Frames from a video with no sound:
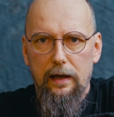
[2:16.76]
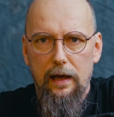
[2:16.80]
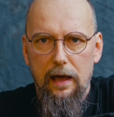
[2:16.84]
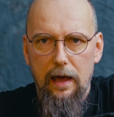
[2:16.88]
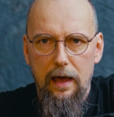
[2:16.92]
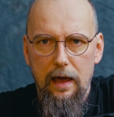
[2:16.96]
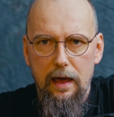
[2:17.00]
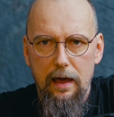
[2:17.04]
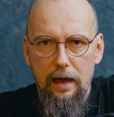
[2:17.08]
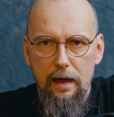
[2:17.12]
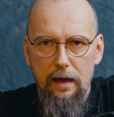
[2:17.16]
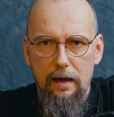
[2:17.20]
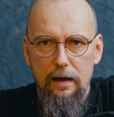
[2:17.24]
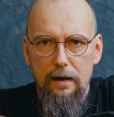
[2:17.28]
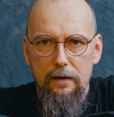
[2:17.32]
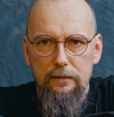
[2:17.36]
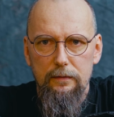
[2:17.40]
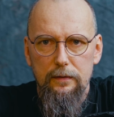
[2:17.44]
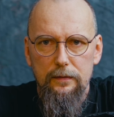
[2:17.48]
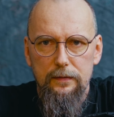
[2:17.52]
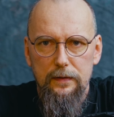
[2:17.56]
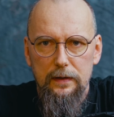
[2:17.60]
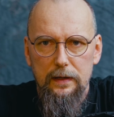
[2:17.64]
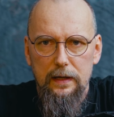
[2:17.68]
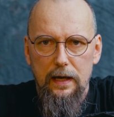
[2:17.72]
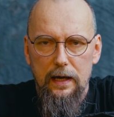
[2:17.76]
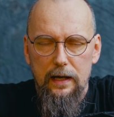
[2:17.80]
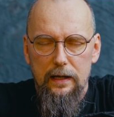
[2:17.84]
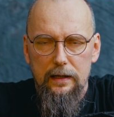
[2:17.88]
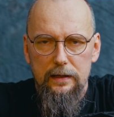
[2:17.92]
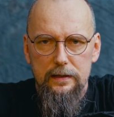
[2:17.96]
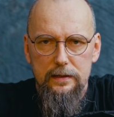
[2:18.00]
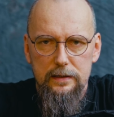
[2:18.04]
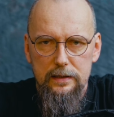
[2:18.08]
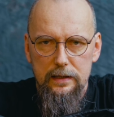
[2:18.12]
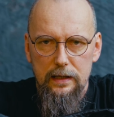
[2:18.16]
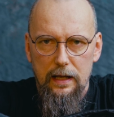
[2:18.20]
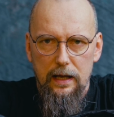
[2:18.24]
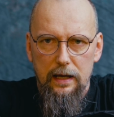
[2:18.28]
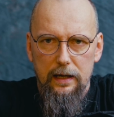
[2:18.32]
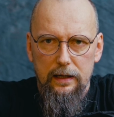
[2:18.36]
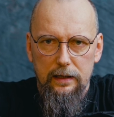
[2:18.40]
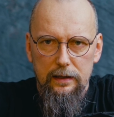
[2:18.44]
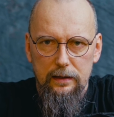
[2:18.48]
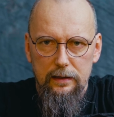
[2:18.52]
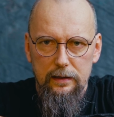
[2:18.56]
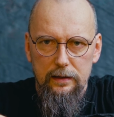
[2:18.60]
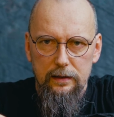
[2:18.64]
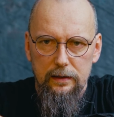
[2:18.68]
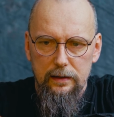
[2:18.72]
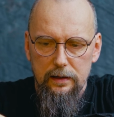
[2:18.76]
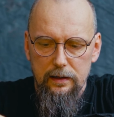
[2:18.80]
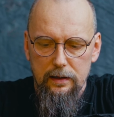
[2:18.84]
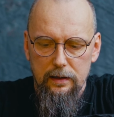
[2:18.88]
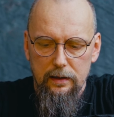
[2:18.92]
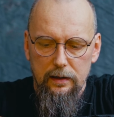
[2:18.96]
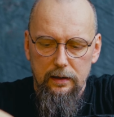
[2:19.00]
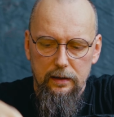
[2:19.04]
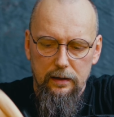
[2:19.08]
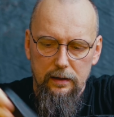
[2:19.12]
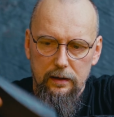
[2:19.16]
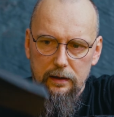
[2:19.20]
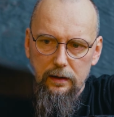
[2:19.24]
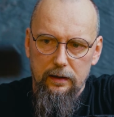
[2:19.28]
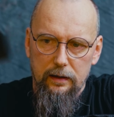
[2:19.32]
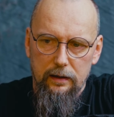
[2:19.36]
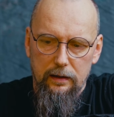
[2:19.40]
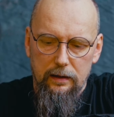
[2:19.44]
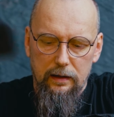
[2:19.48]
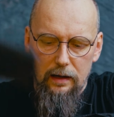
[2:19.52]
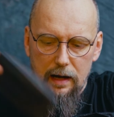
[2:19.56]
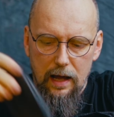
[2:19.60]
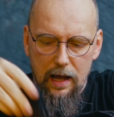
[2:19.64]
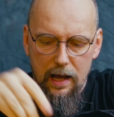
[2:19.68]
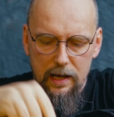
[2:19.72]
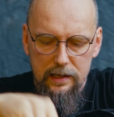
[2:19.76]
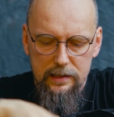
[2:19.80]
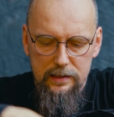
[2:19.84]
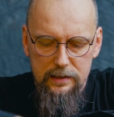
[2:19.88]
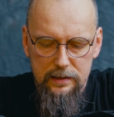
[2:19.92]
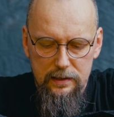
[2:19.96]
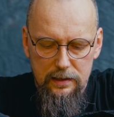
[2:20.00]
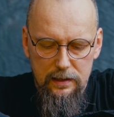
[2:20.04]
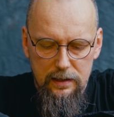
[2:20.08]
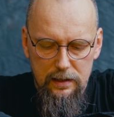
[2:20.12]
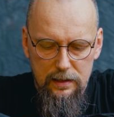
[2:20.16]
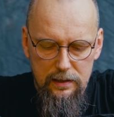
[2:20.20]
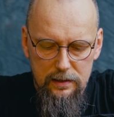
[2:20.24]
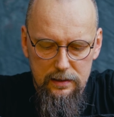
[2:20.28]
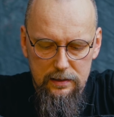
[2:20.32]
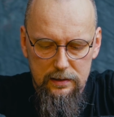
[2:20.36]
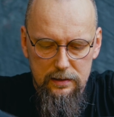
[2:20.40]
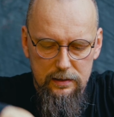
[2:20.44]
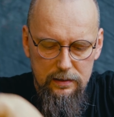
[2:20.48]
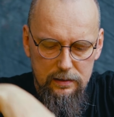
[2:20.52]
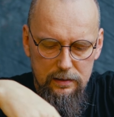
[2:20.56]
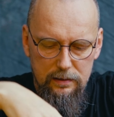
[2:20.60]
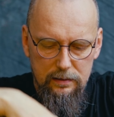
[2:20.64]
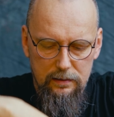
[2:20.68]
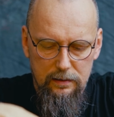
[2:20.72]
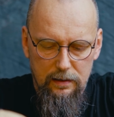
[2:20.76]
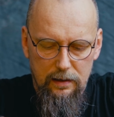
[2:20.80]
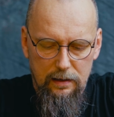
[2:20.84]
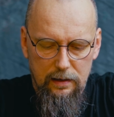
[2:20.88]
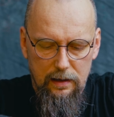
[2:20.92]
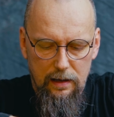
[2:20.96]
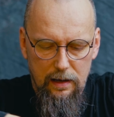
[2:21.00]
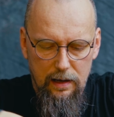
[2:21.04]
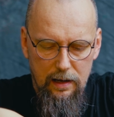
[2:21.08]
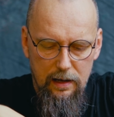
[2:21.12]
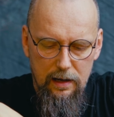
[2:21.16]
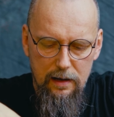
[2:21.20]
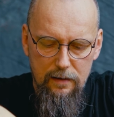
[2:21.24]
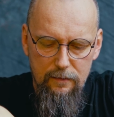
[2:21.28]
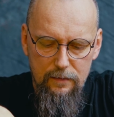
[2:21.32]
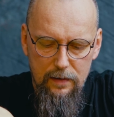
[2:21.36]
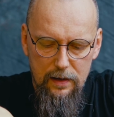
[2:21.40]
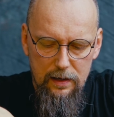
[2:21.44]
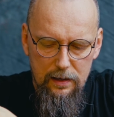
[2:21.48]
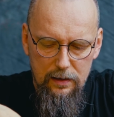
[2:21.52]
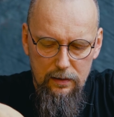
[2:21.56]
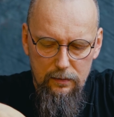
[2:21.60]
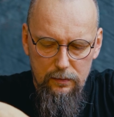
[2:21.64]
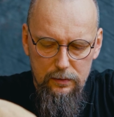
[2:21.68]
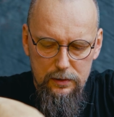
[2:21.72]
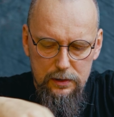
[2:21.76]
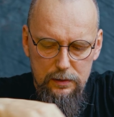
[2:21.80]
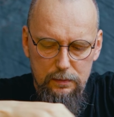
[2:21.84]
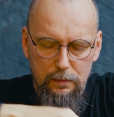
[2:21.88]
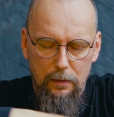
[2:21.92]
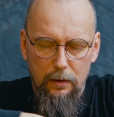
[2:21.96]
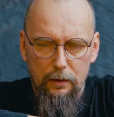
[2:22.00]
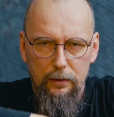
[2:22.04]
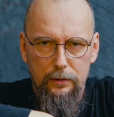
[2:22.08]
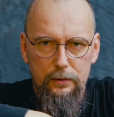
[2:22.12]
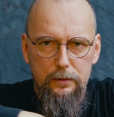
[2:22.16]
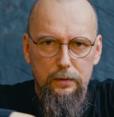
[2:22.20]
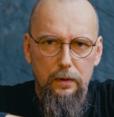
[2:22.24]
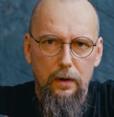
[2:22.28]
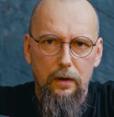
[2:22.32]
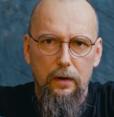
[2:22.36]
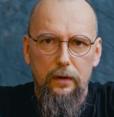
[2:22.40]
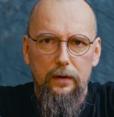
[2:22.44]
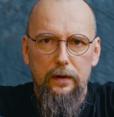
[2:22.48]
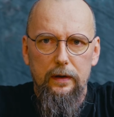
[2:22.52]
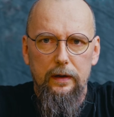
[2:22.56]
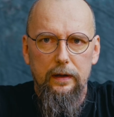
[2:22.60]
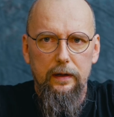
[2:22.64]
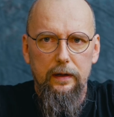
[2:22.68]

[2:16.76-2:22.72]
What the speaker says: everything else like glasses and even your small drone.